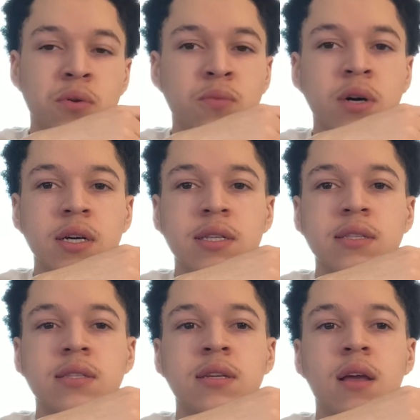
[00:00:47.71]

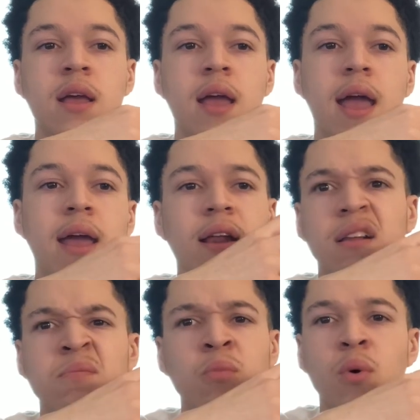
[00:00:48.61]
1s and
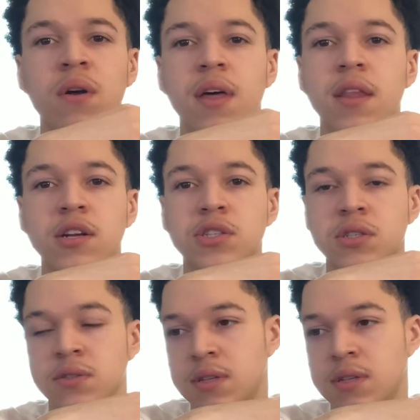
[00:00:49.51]
more of the other shoes.